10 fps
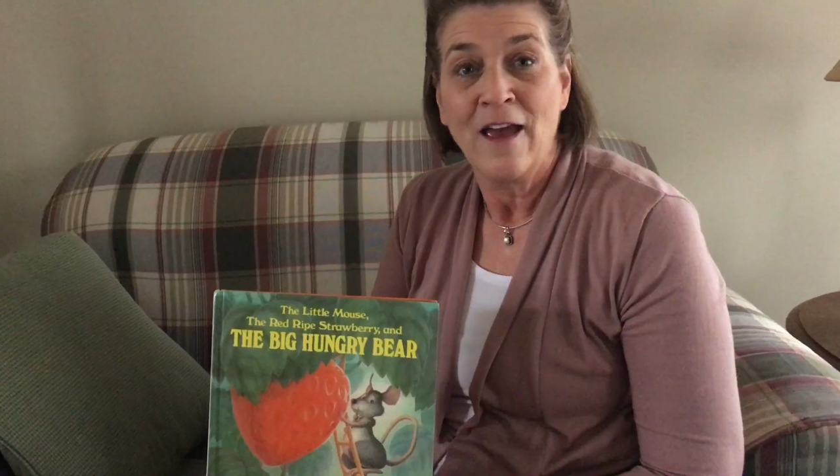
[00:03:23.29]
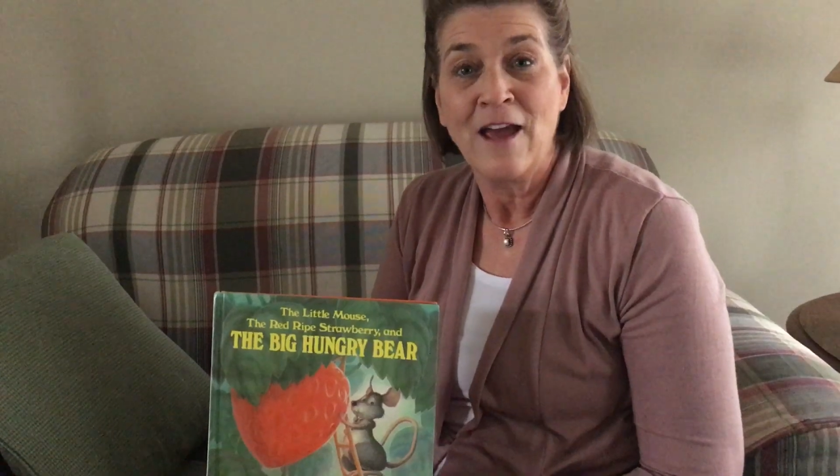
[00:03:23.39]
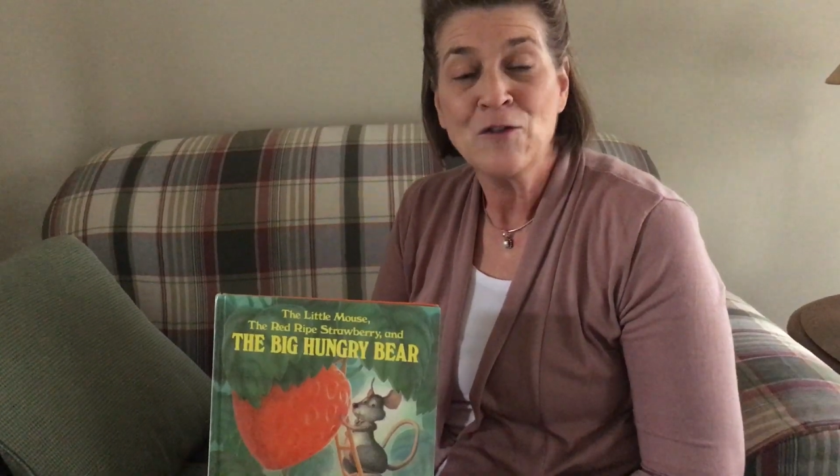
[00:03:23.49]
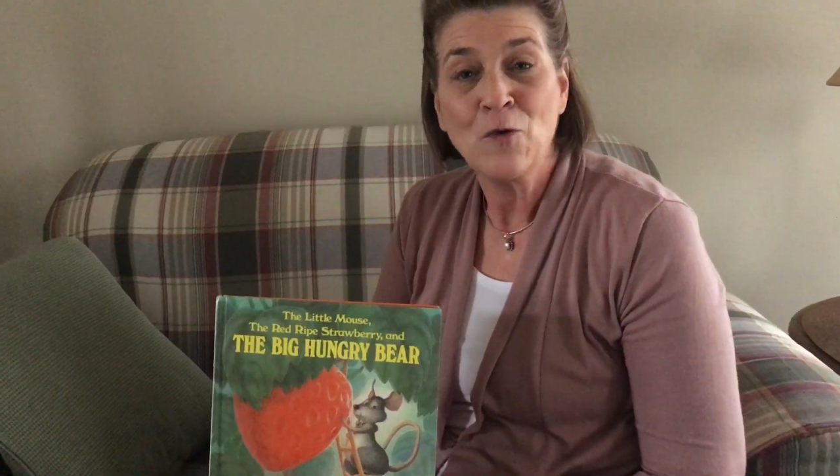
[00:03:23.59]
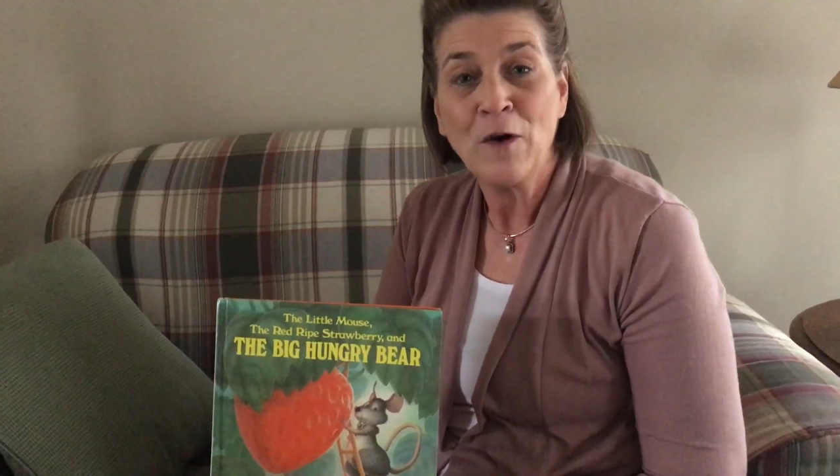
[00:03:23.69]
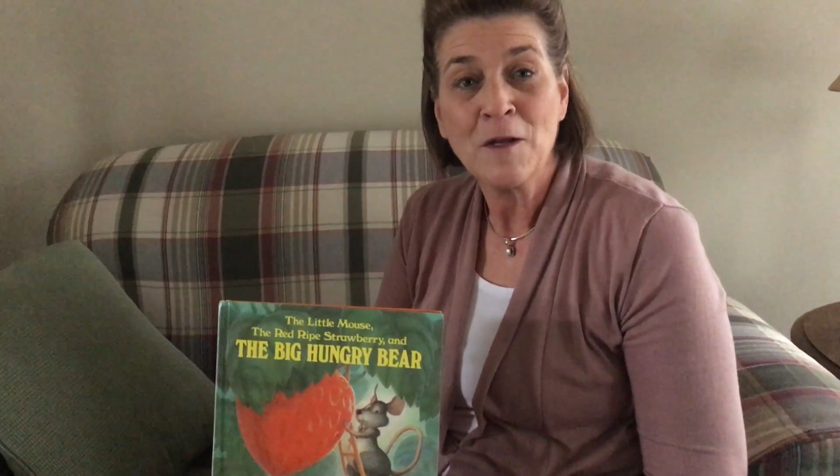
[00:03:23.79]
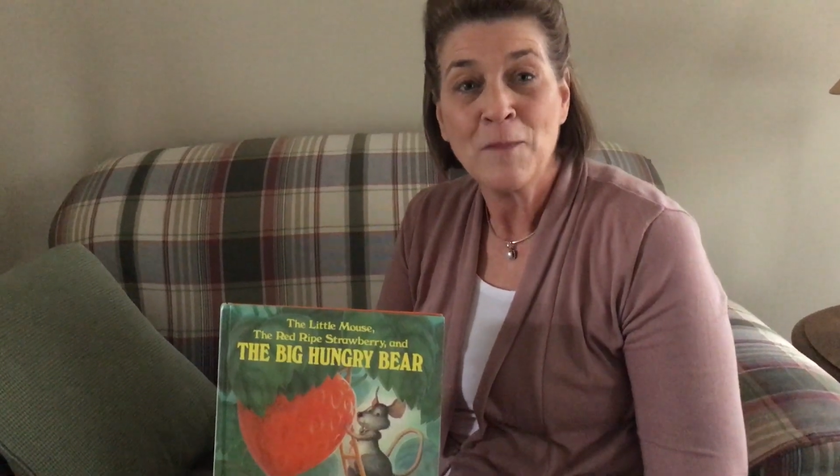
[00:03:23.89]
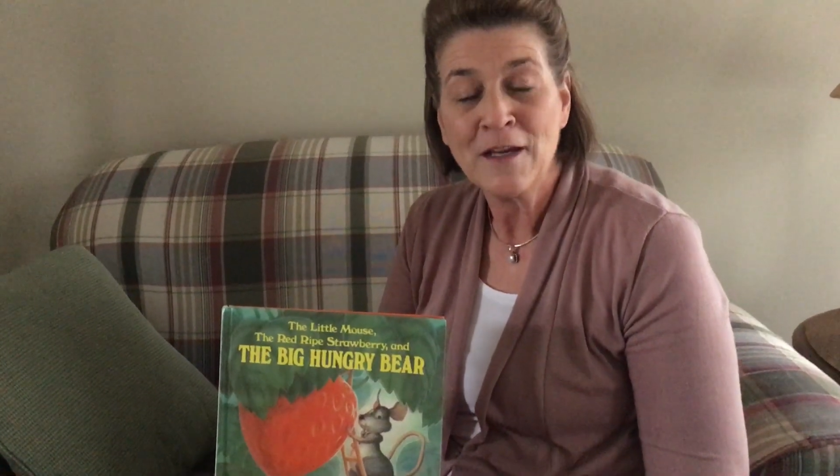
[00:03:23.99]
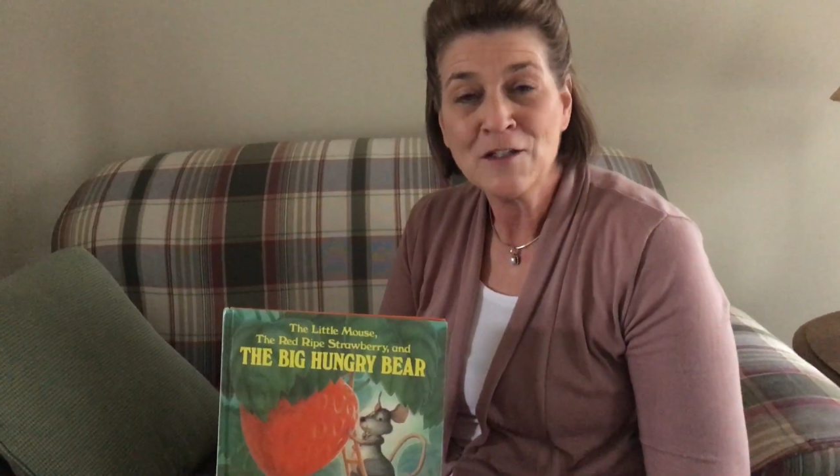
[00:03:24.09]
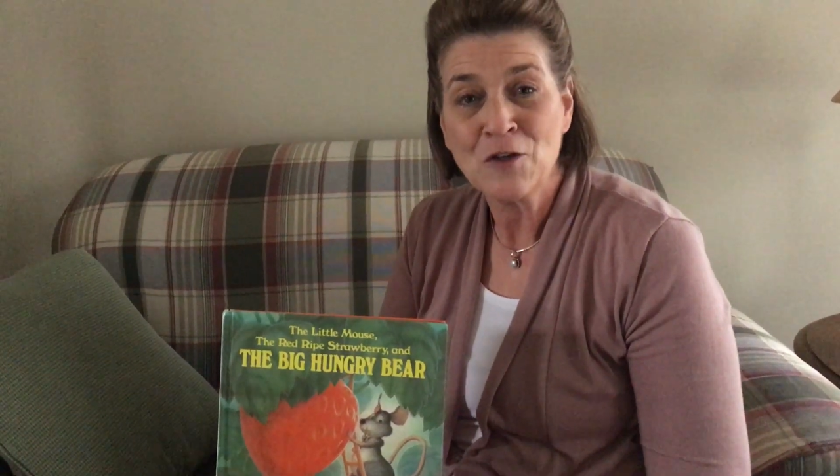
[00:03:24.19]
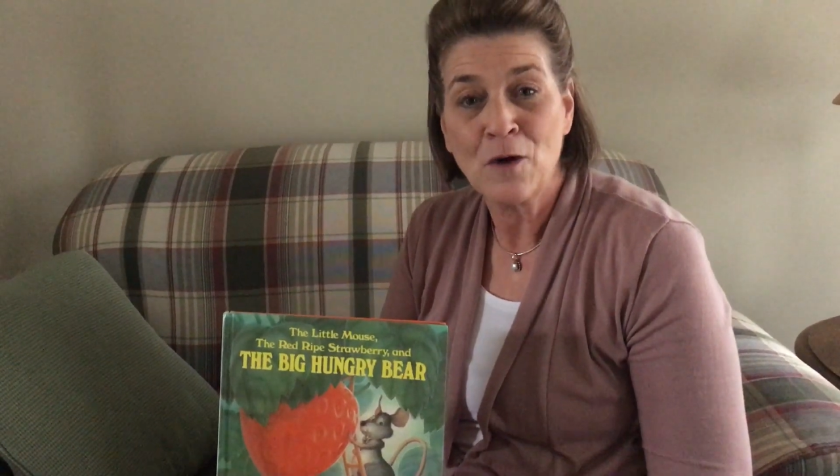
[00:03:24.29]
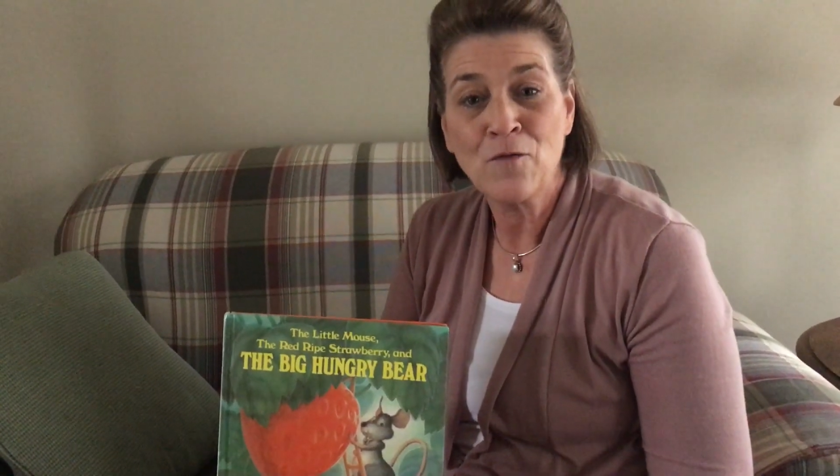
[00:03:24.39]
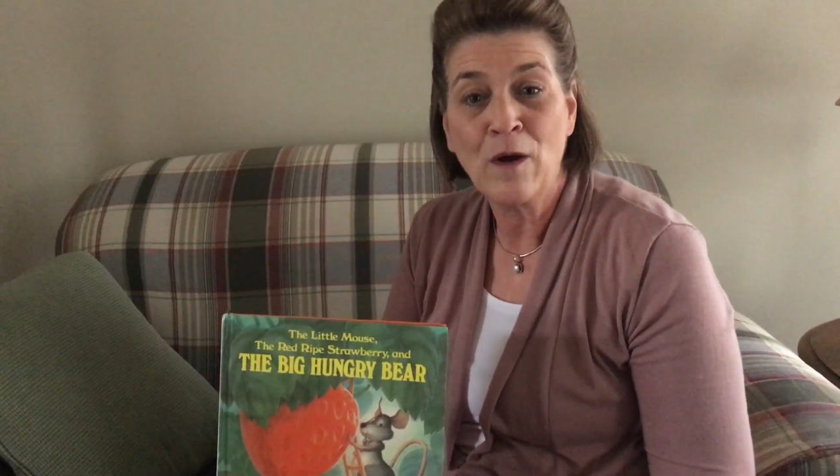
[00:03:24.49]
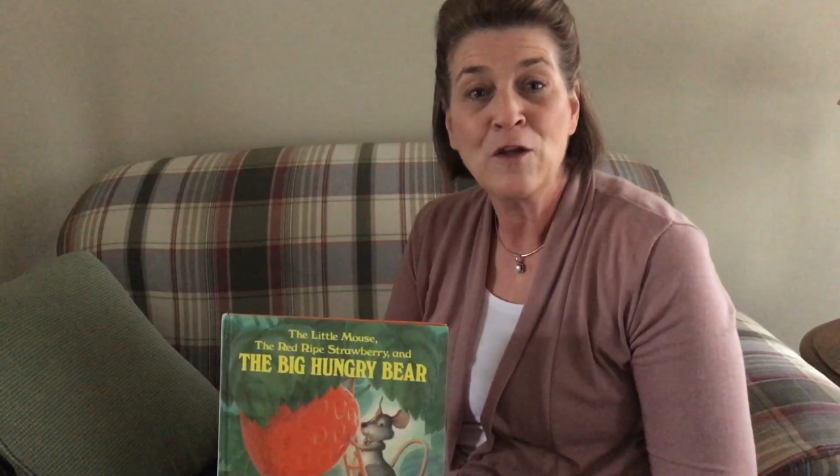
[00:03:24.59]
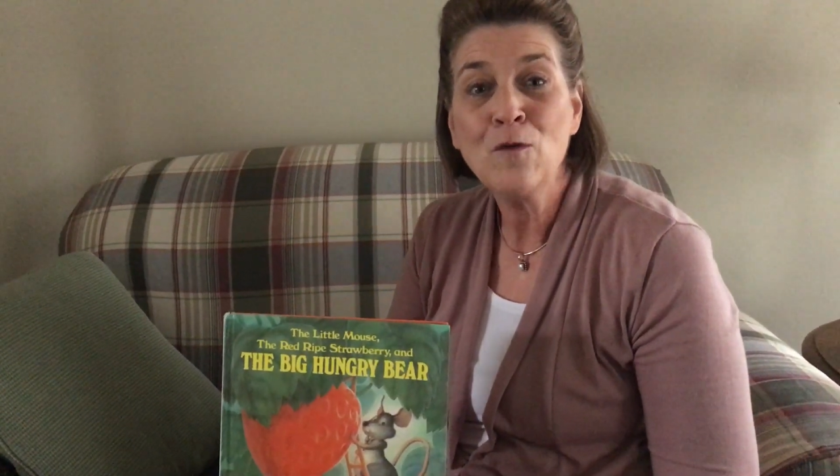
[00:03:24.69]
and drawing a picture
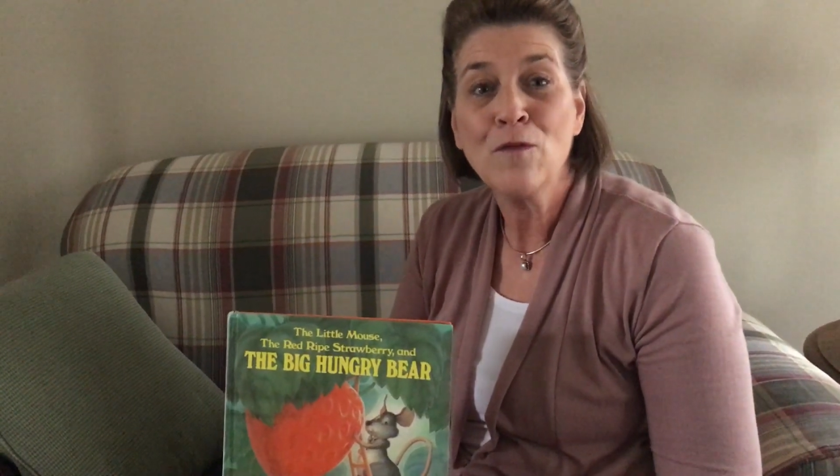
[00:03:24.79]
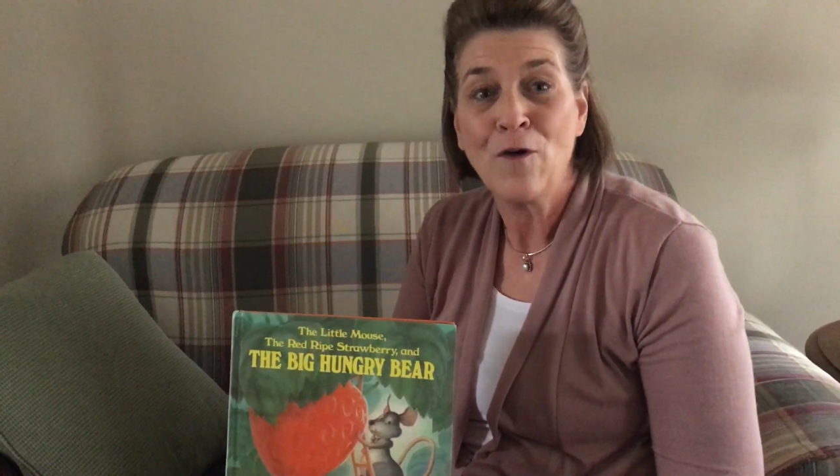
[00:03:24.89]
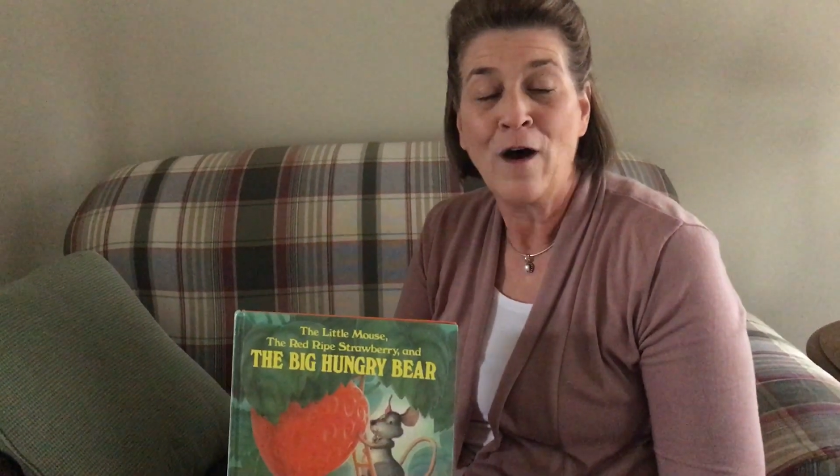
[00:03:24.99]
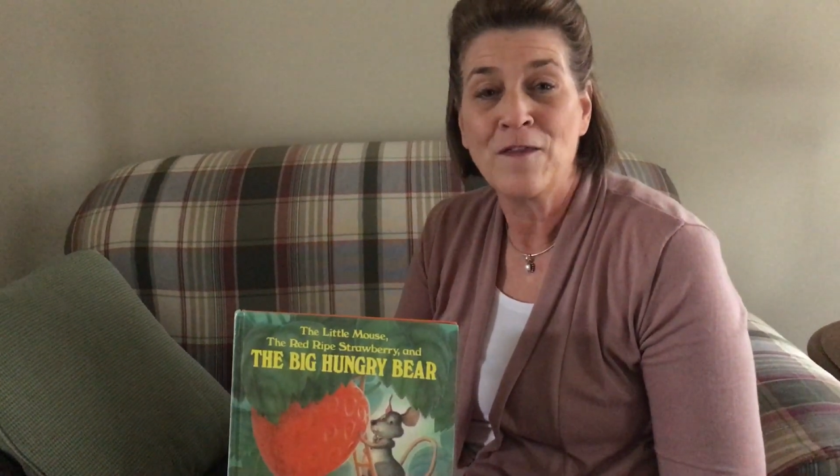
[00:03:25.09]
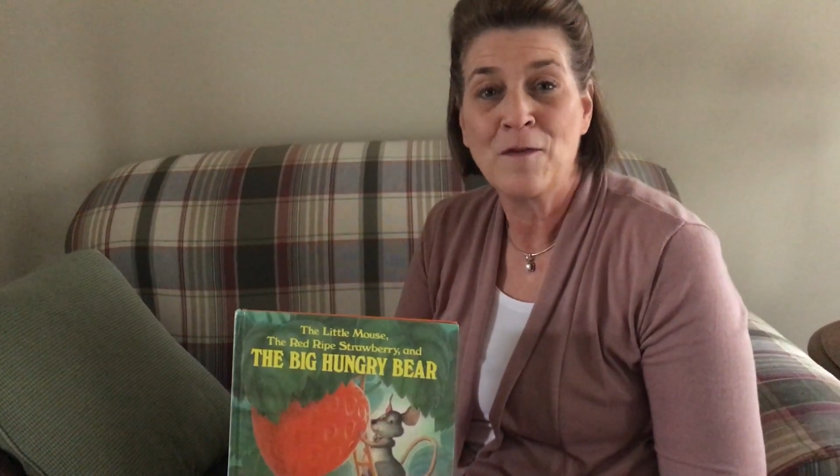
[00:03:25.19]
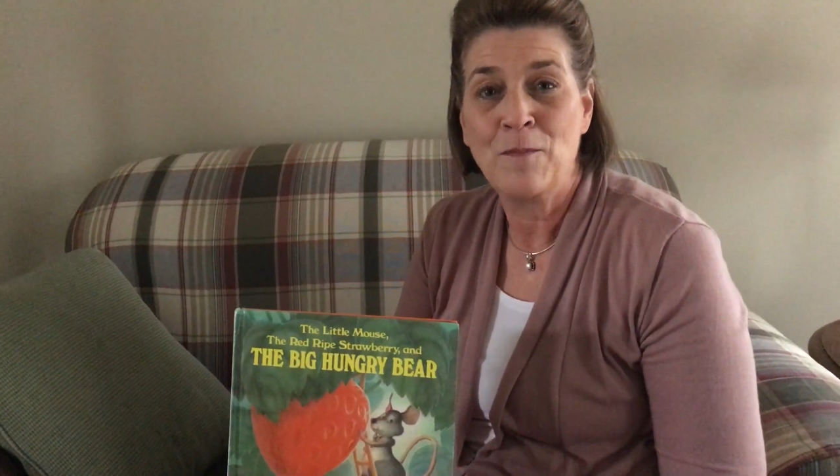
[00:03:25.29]
of what you thought the